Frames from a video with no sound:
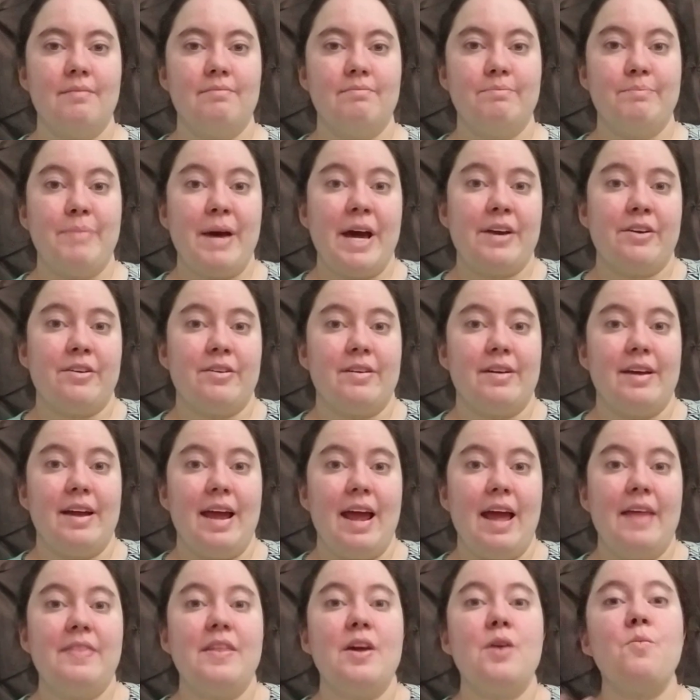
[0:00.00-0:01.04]
better.
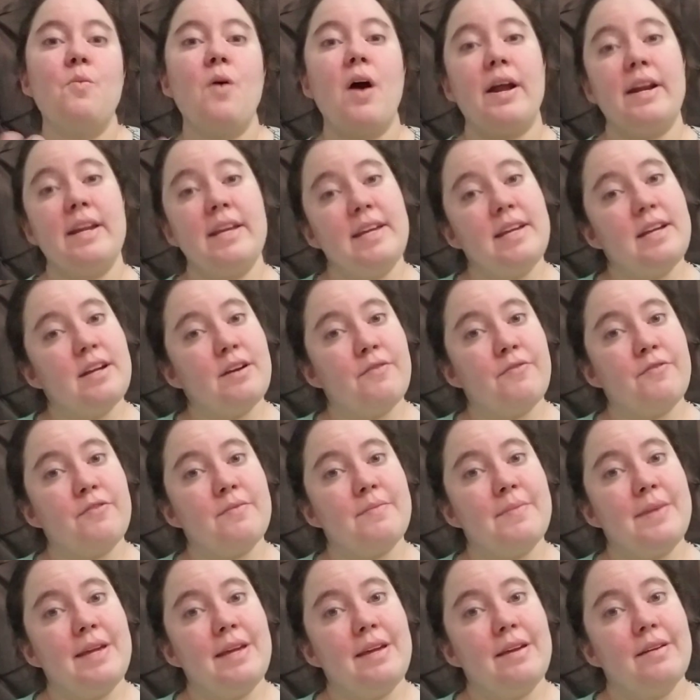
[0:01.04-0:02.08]
And they want to hear
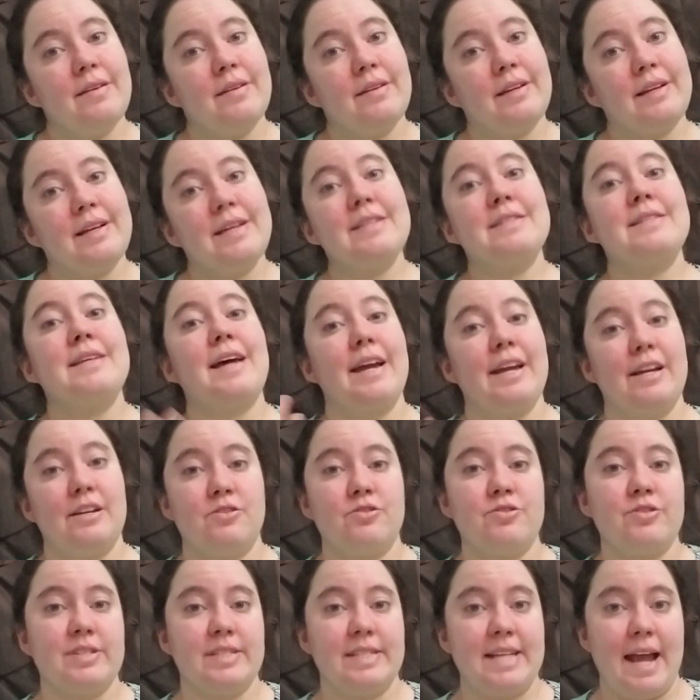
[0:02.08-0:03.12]
from me because I
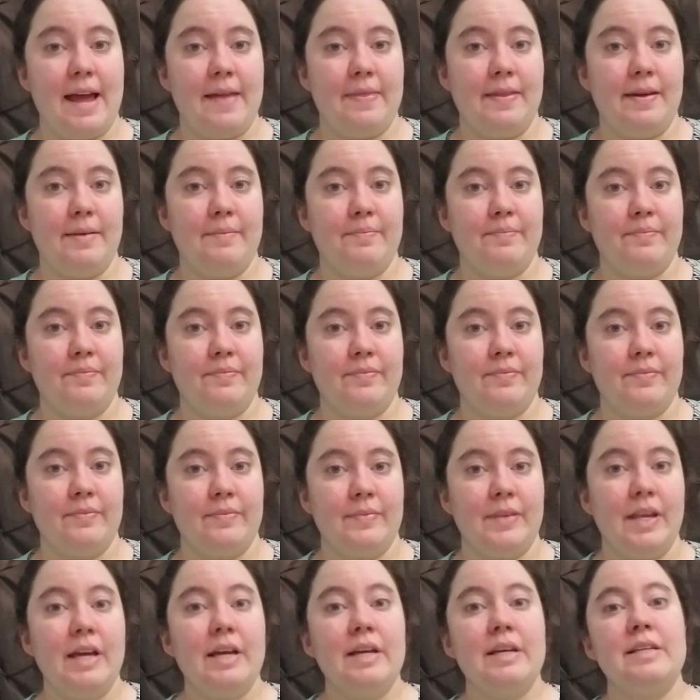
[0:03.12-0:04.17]
understand them.
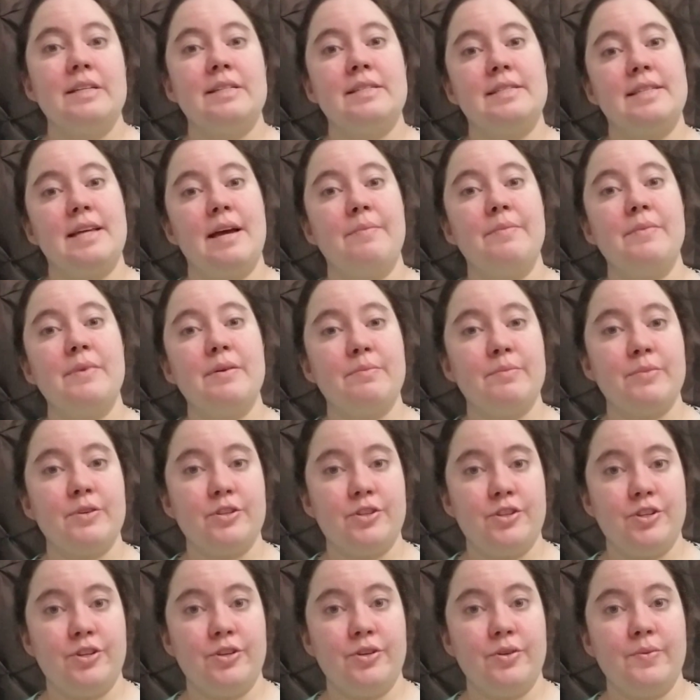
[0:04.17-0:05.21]
Step number
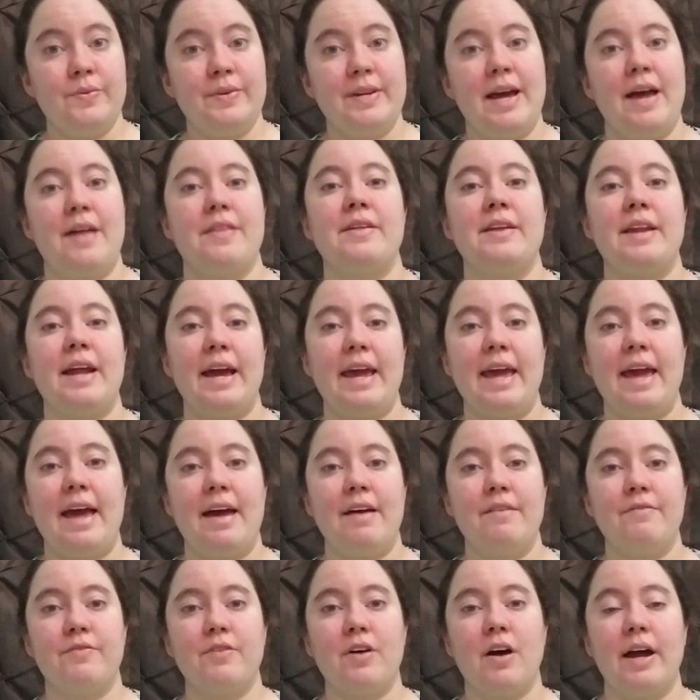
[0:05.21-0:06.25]
two, now that I
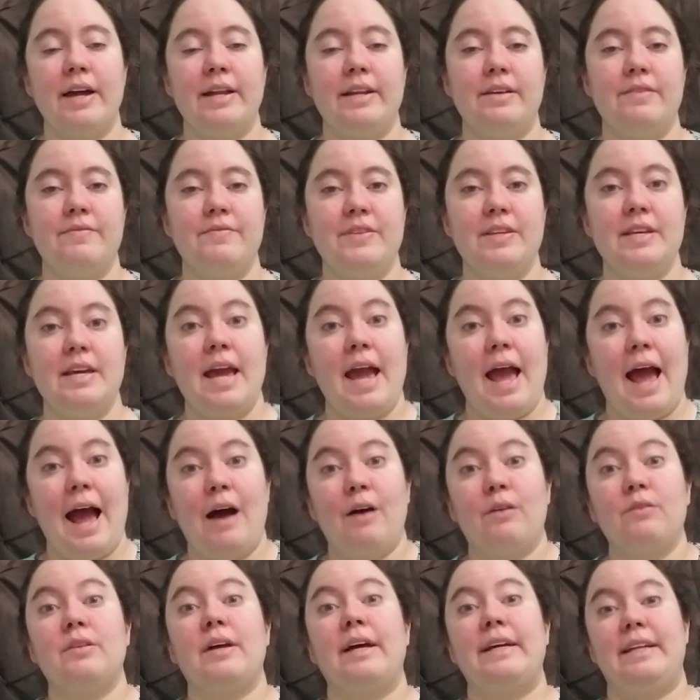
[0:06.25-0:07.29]
have kind of the
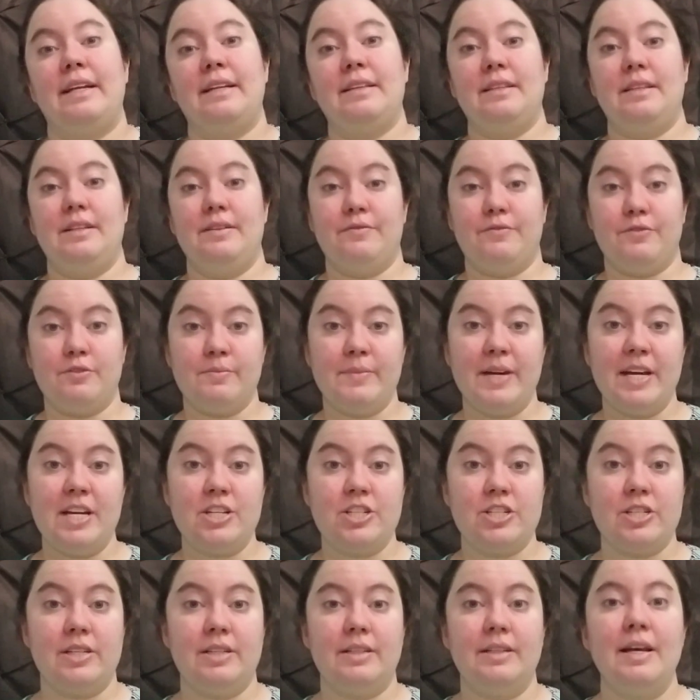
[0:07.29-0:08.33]
outline and the
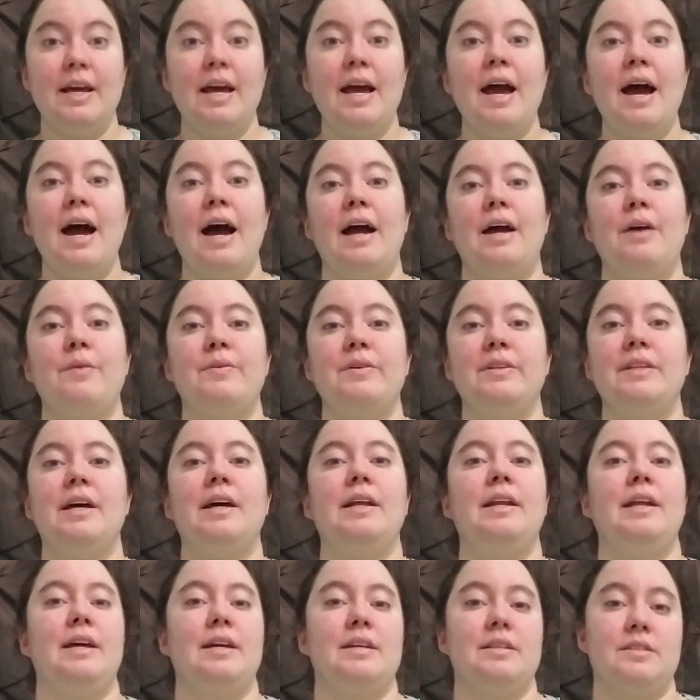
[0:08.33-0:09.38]
information, I would
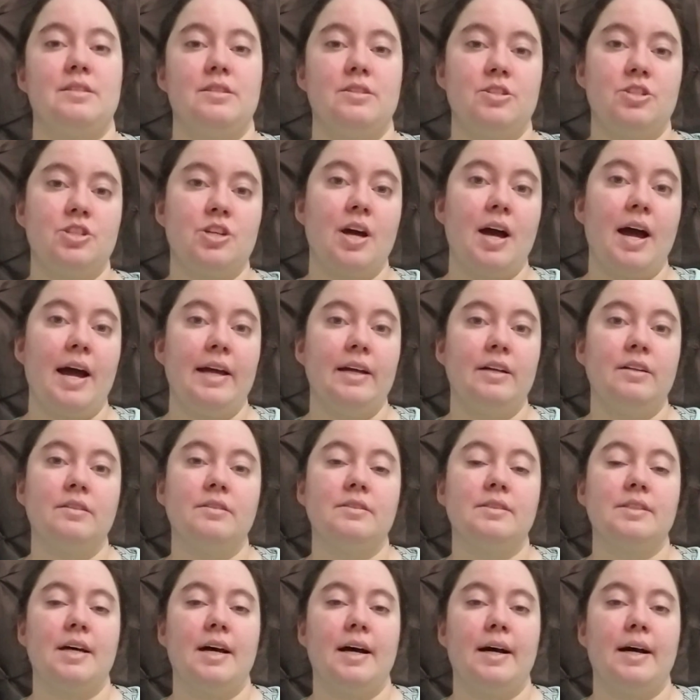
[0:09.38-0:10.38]
then ask the child